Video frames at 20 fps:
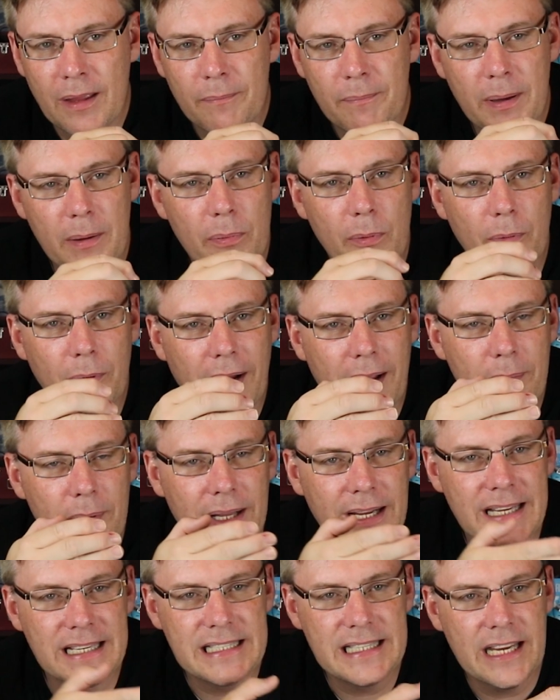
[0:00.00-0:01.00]
people were able
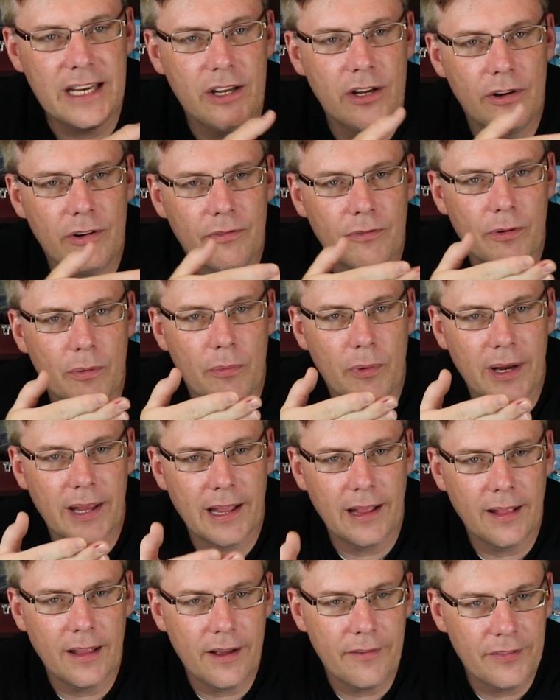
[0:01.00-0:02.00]
to continue from where
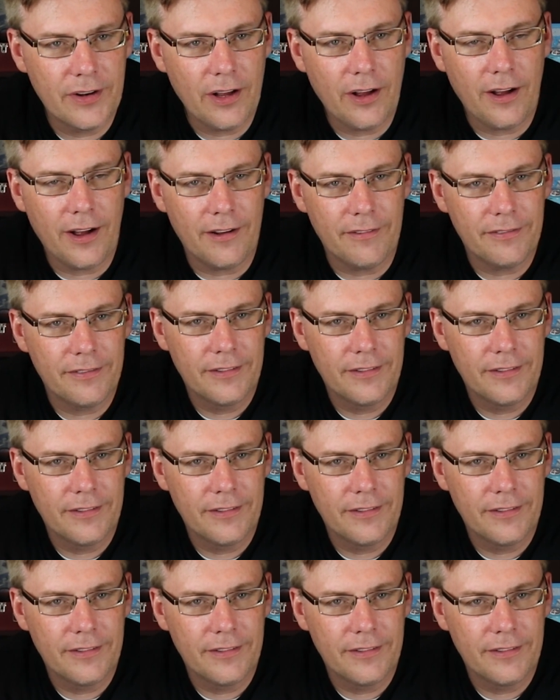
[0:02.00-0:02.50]
they left off.